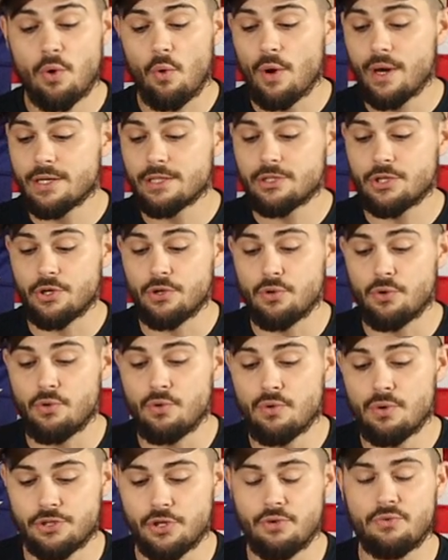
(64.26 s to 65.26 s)
going
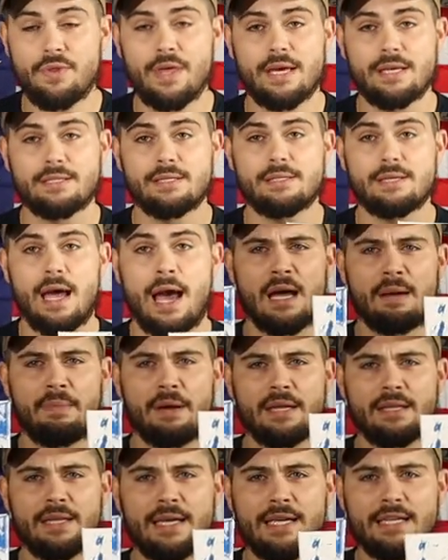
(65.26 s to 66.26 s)
to do this. I
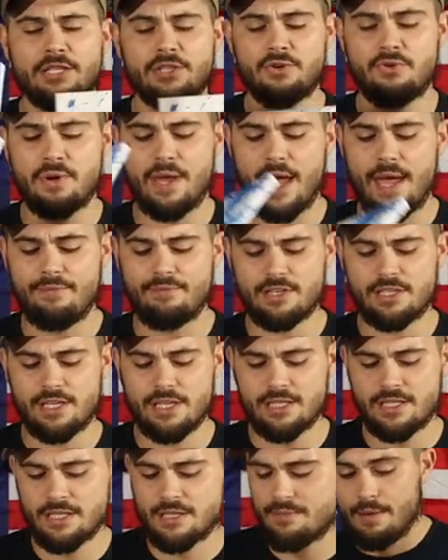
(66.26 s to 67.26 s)
made these two
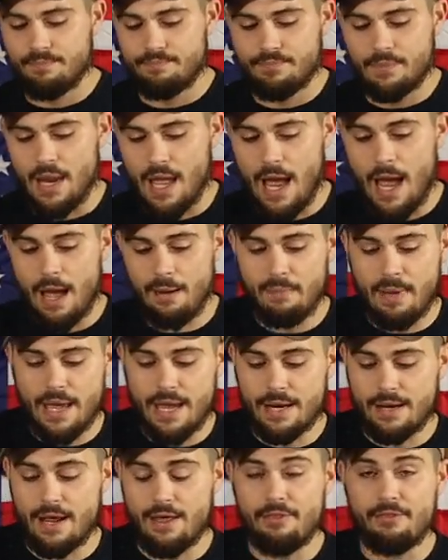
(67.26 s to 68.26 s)
canvases. I
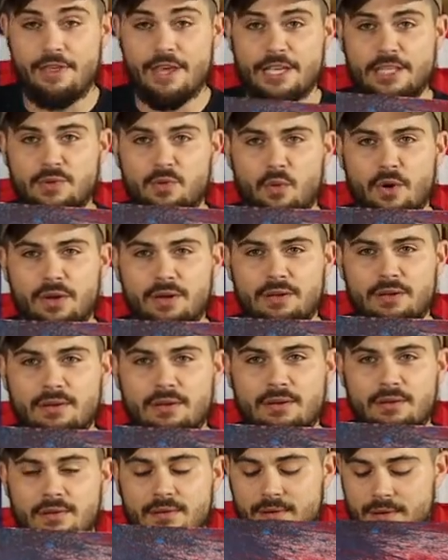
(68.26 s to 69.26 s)
made this one.
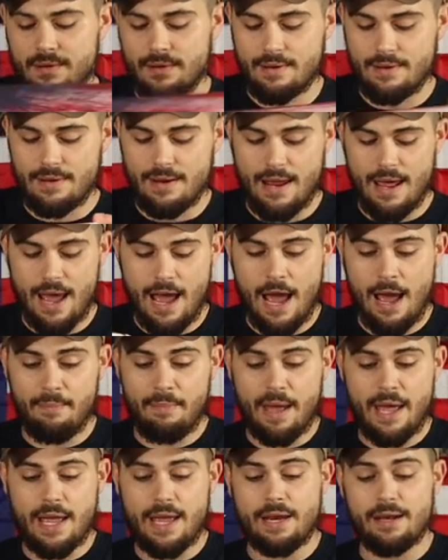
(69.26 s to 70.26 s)
I
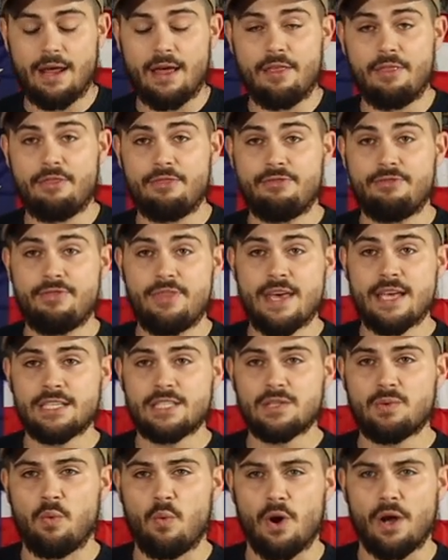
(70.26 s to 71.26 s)
made
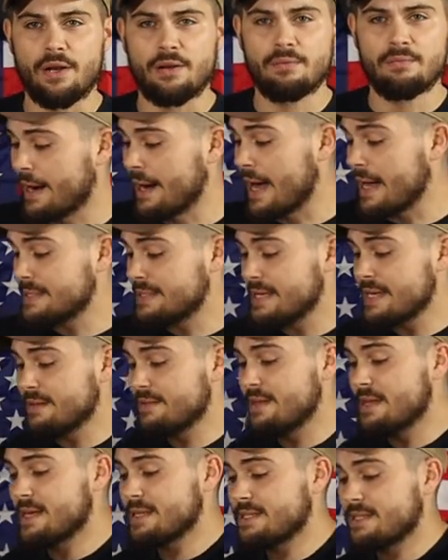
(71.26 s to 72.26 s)
this one, and I did
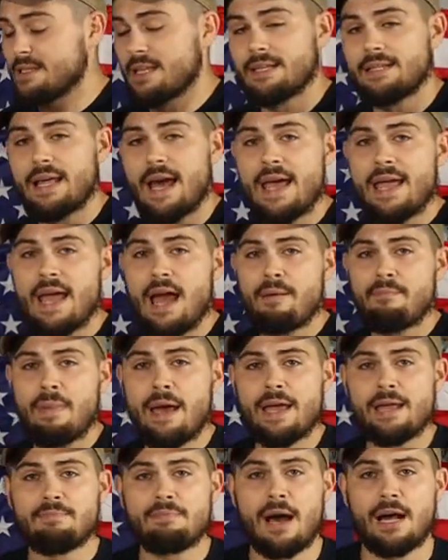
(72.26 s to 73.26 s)
this the day I
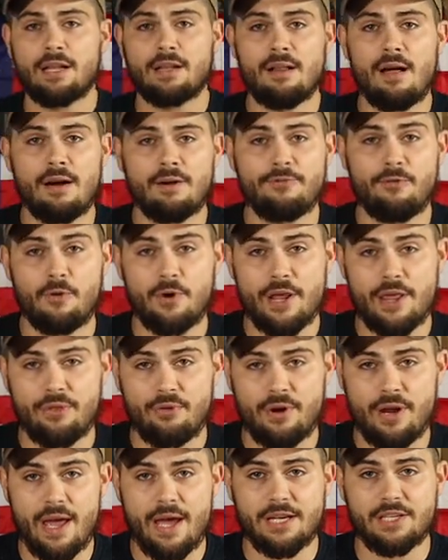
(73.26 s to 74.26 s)
made my Glock
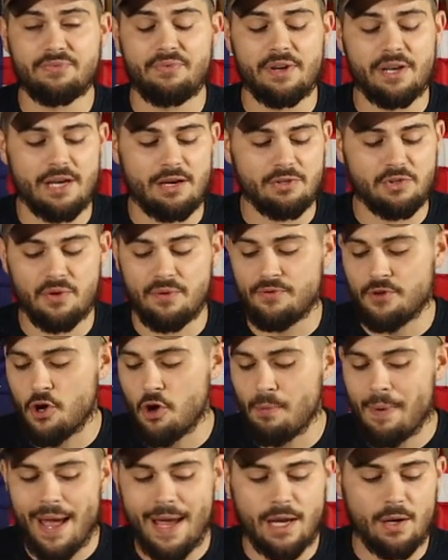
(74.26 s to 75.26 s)
43X video. So if you
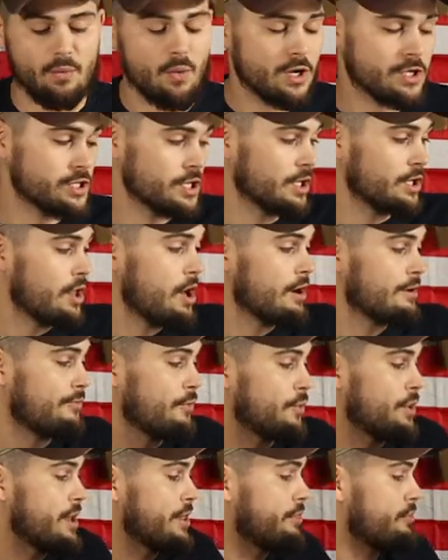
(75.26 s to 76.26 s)
go back and watch the Glock
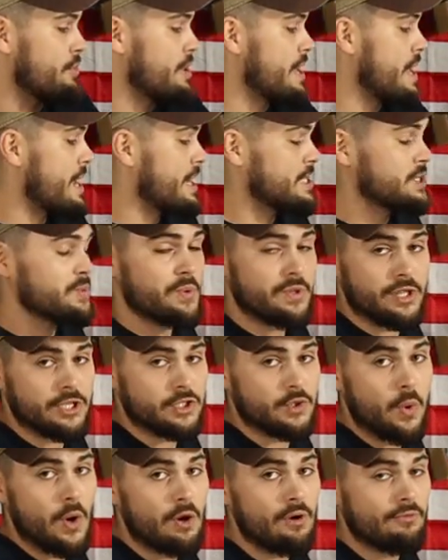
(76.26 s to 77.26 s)
43X with the
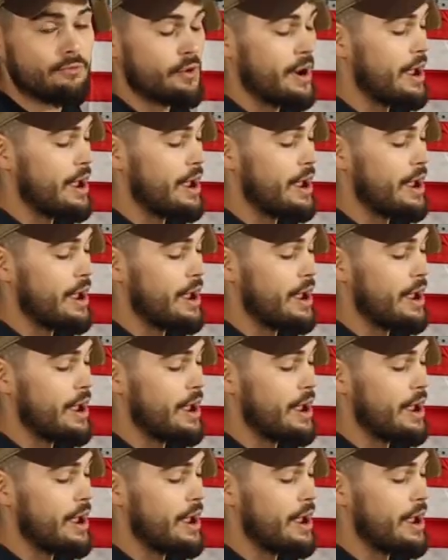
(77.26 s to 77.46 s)
12